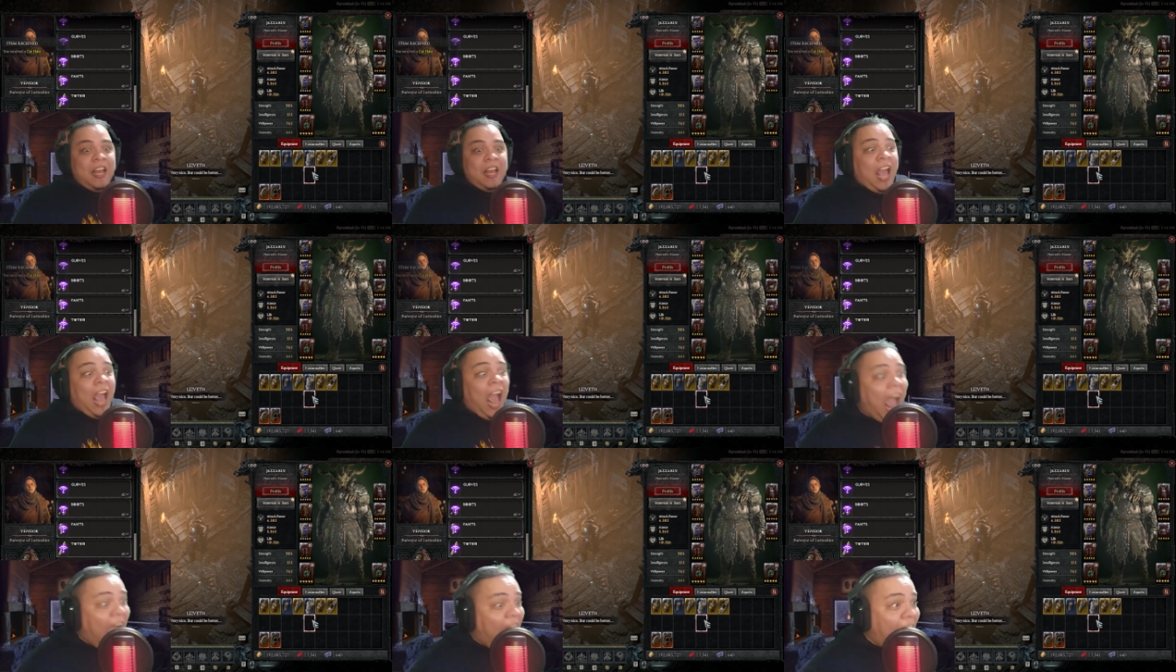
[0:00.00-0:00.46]

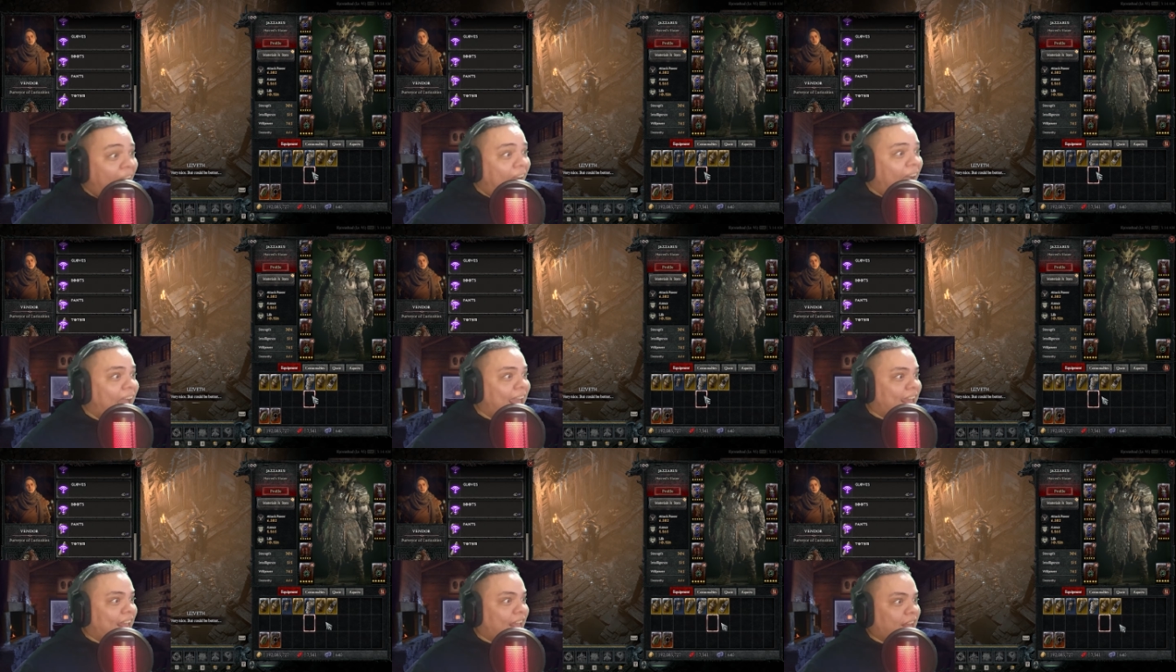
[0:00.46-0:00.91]

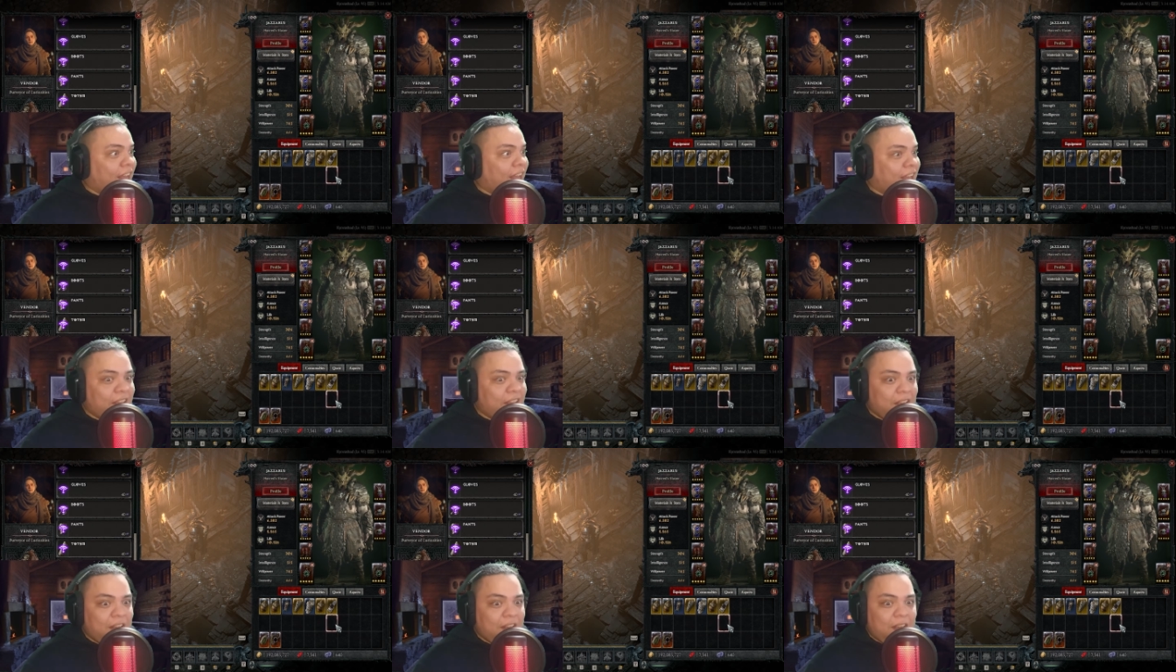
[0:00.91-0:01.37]
Hey!
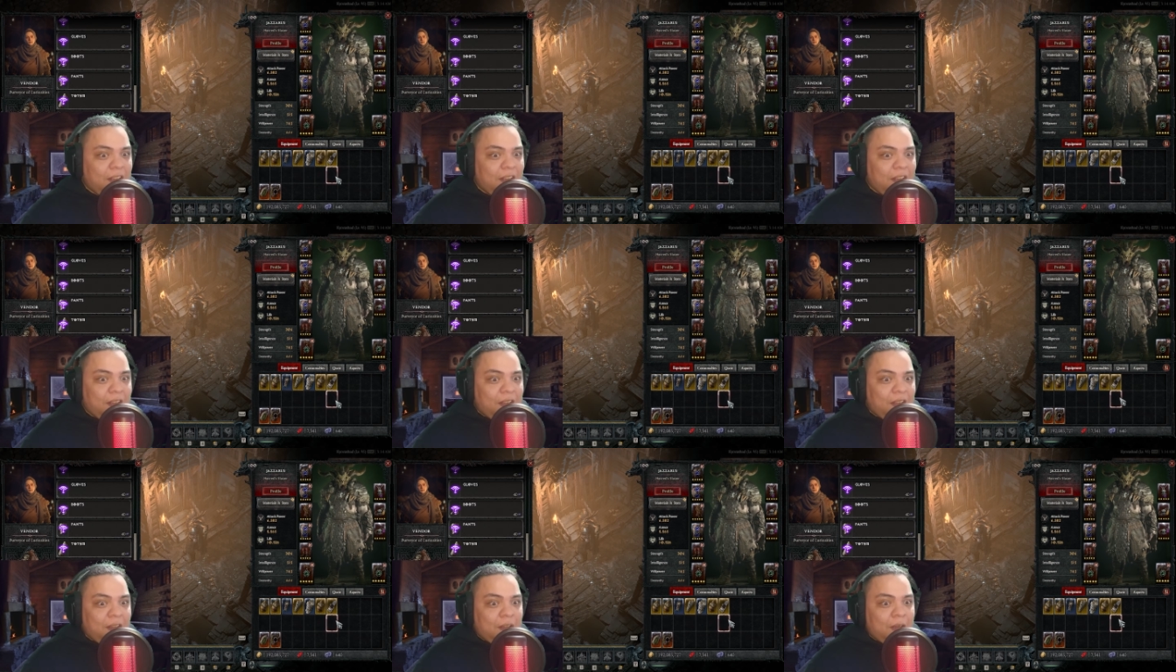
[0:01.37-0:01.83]

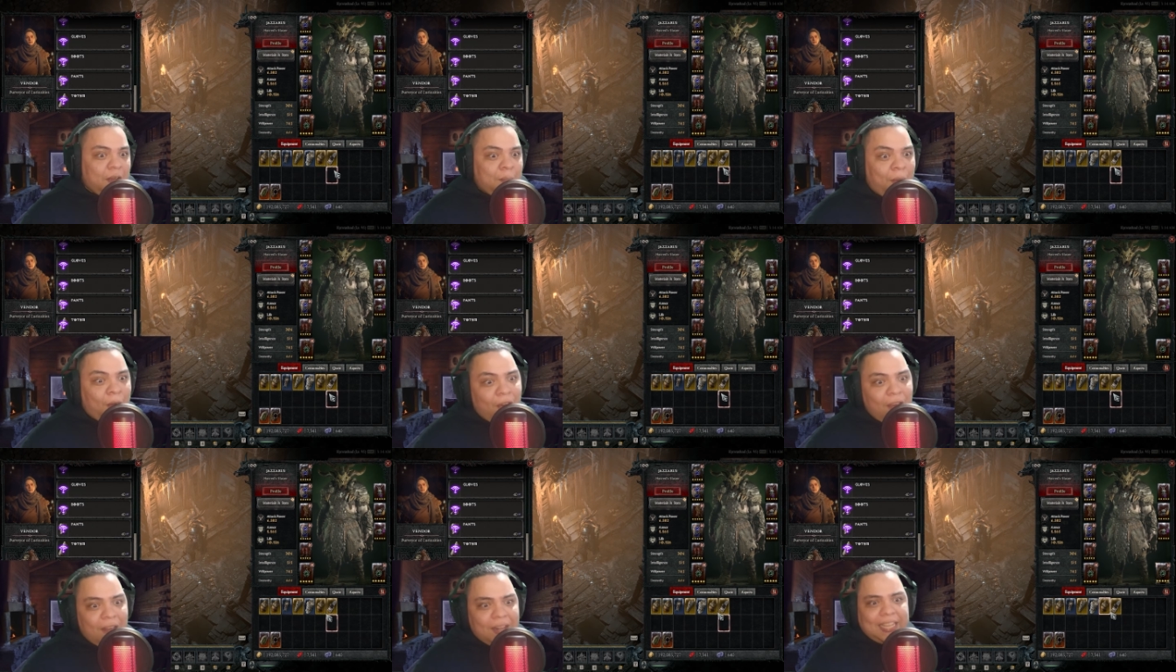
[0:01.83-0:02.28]

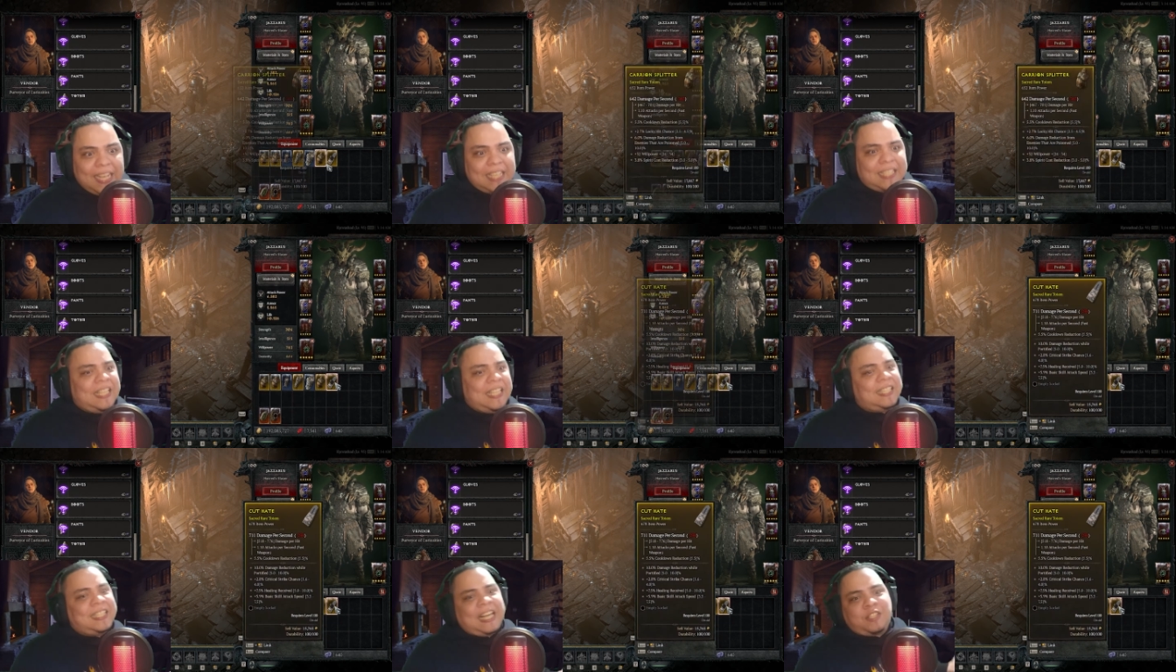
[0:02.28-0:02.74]
Brother, this
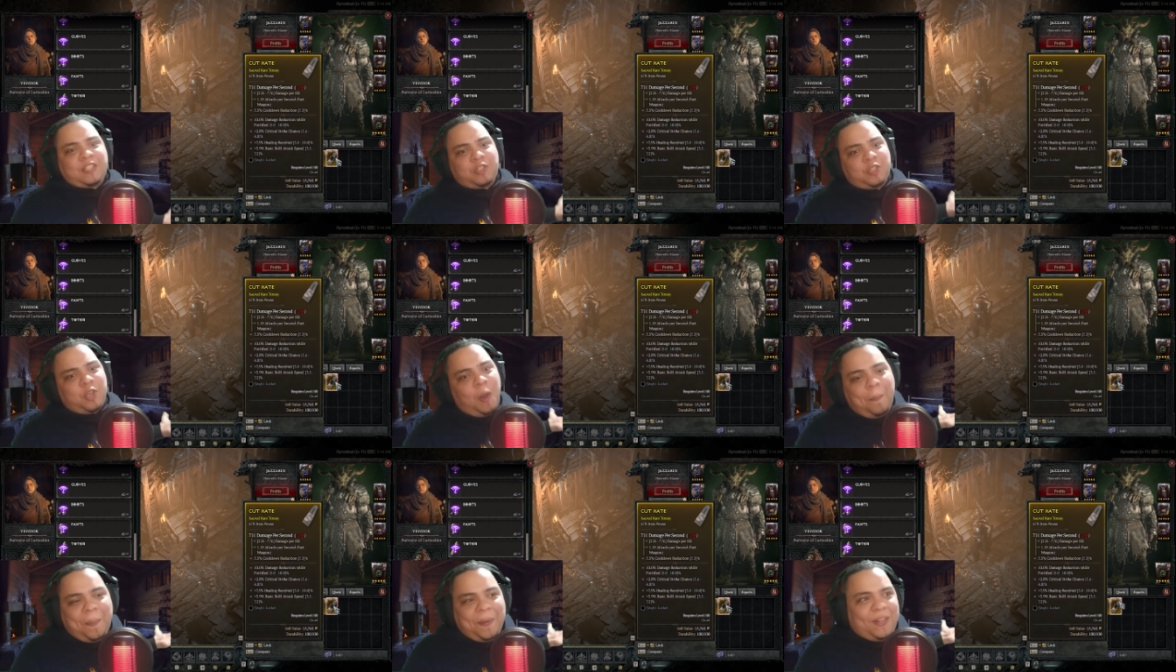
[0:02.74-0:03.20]
is
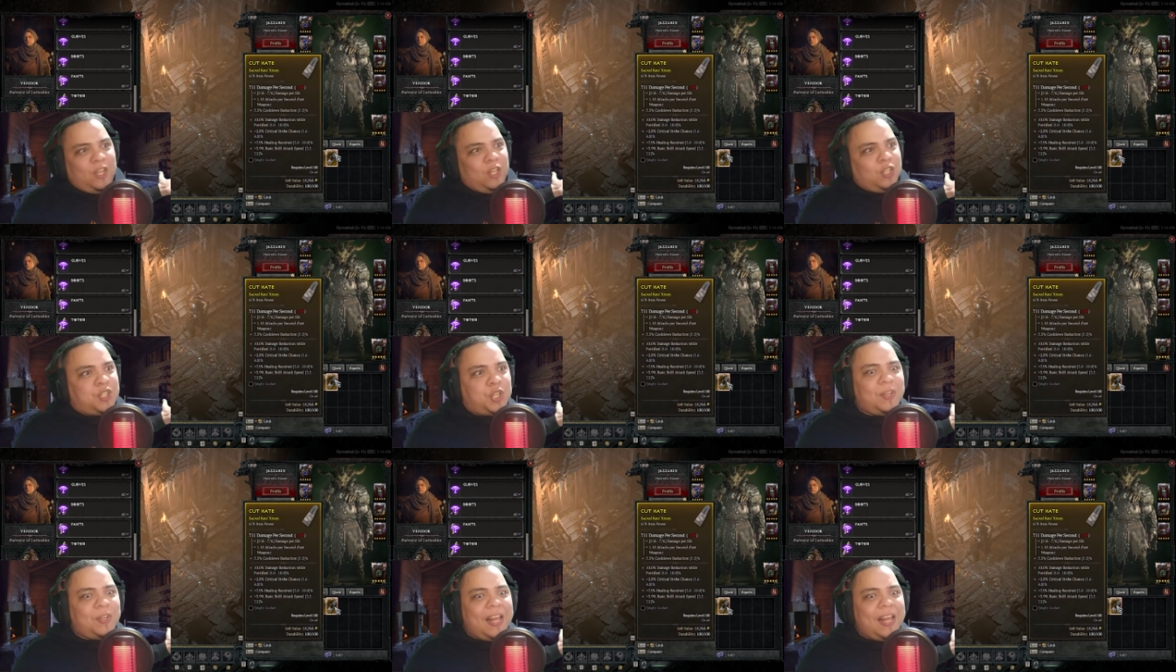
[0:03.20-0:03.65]
stupid. You
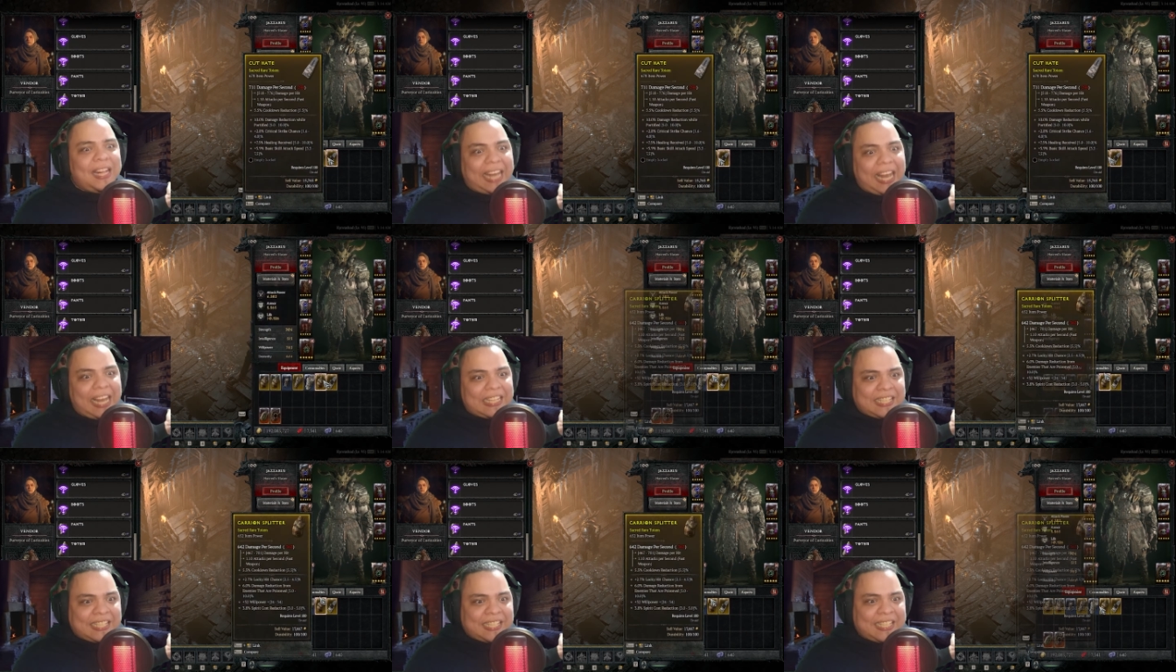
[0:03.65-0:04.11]
shouldn't
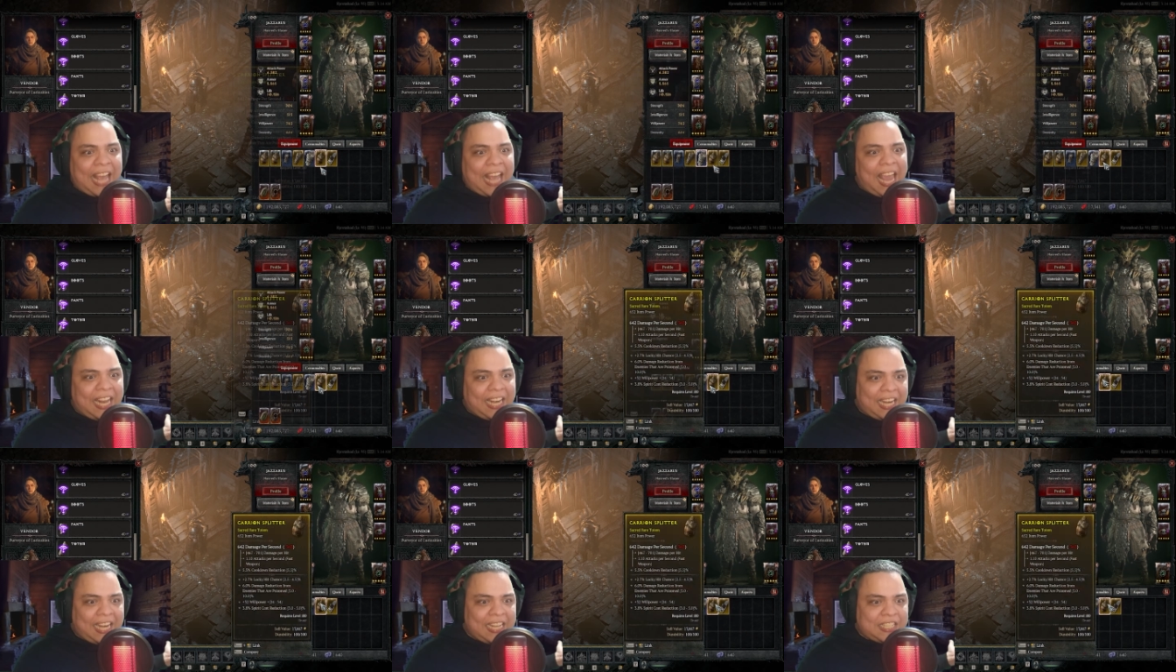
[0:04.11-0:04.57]
get
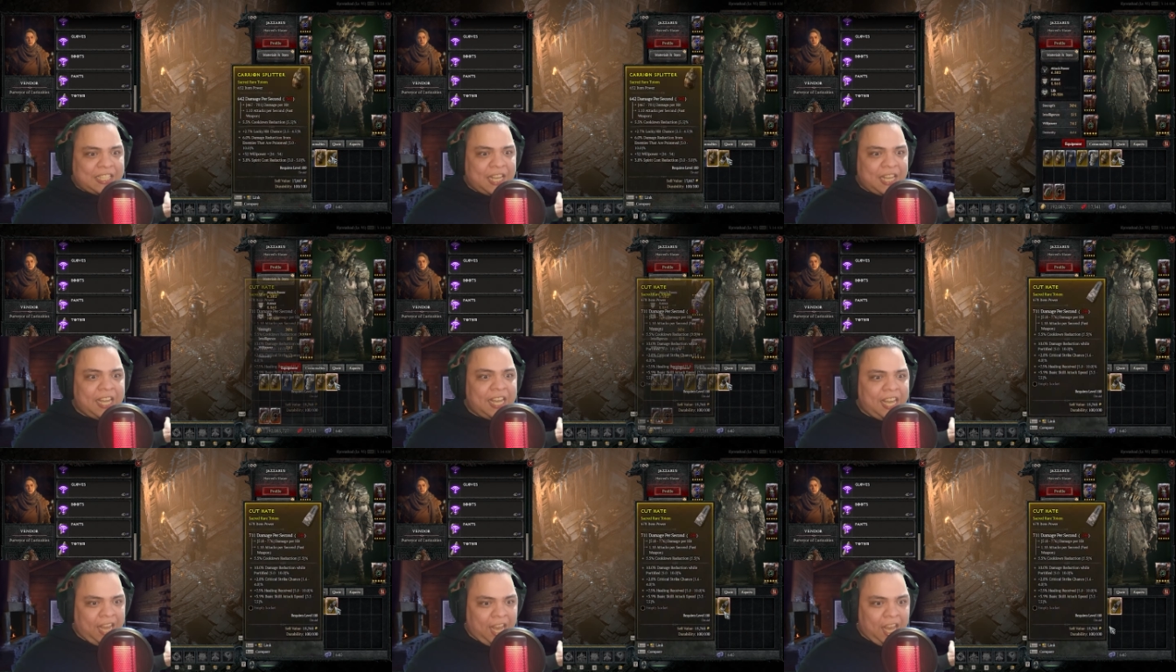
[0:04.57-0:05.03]
sacreds
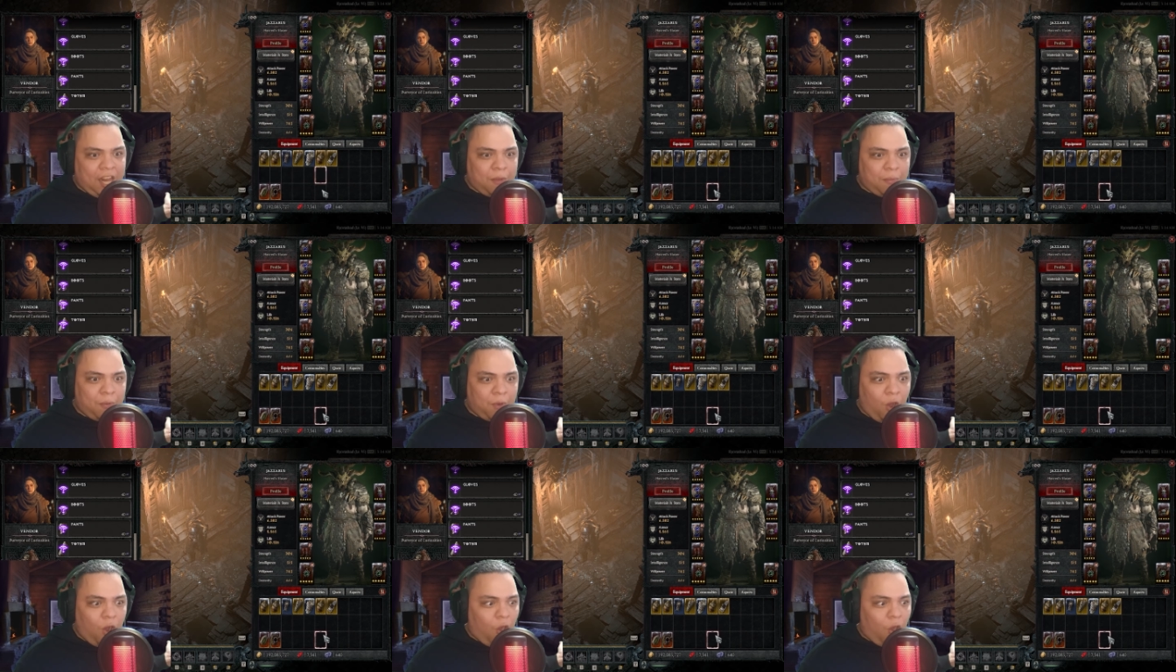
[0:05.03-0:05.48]
in here,
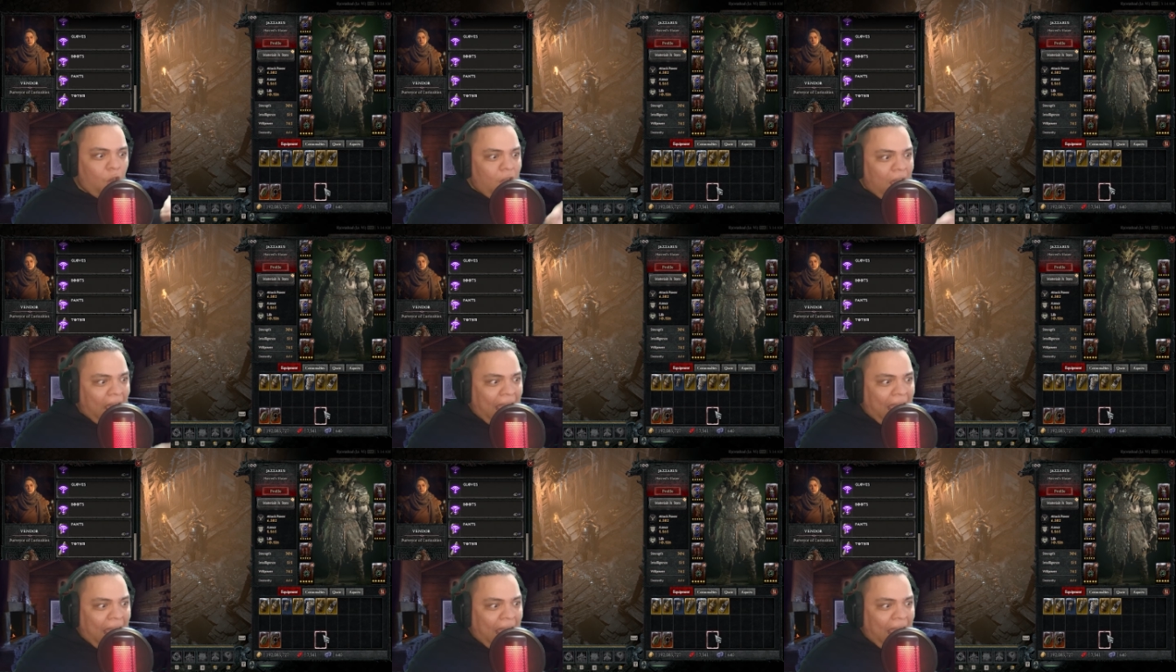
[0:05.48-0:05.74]
bro.